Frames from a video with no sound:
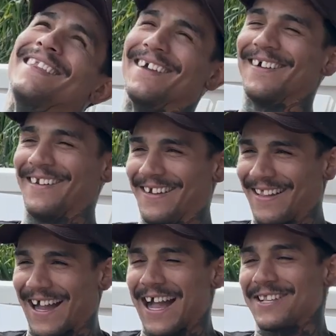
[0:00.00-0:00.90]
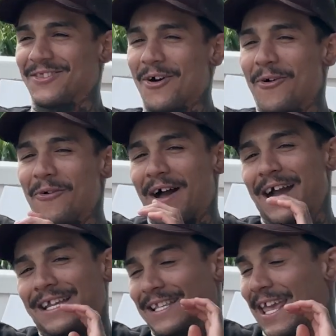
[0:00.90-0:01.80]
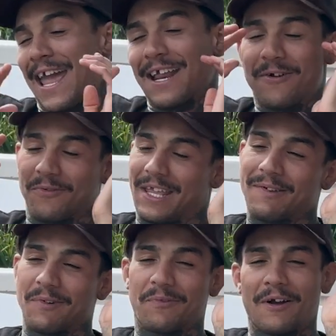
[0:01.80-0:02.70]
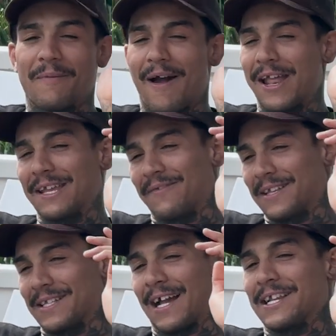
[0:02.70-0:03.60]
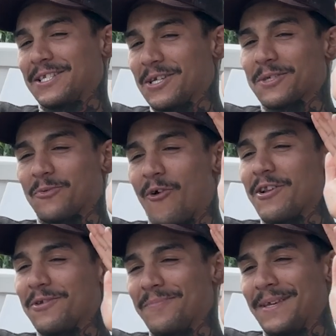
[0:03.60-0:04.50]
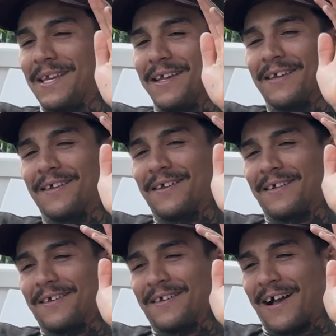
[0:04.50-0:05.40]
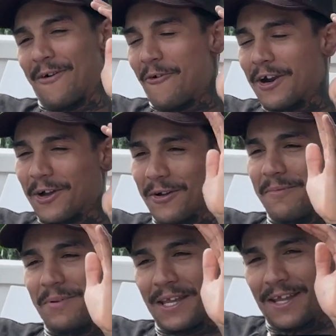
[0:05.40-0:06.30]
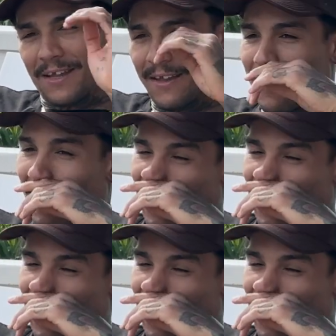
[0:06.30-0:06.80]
dude. You're like, I don't give a fuck about any of this. Like, I just want to be, I want to go compete, and